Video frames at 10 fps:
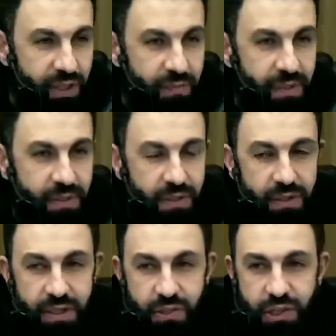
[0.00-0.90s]

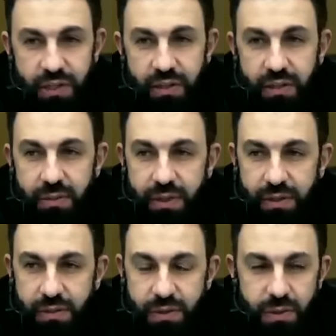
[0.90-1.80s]
Tonight, inshallah, we're
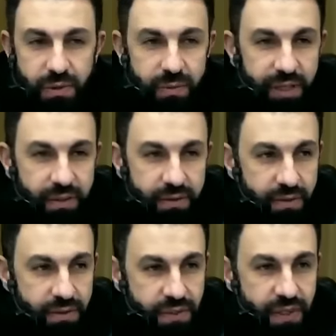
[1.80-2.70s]
going to talk about
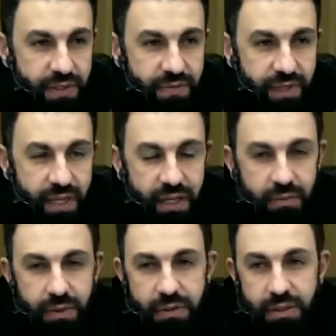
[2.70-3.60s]
the signs of the
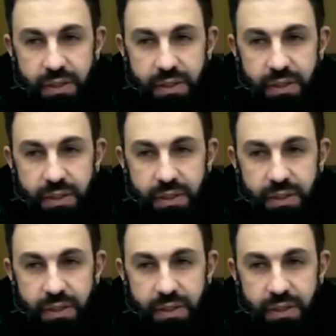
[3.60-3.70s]
hour.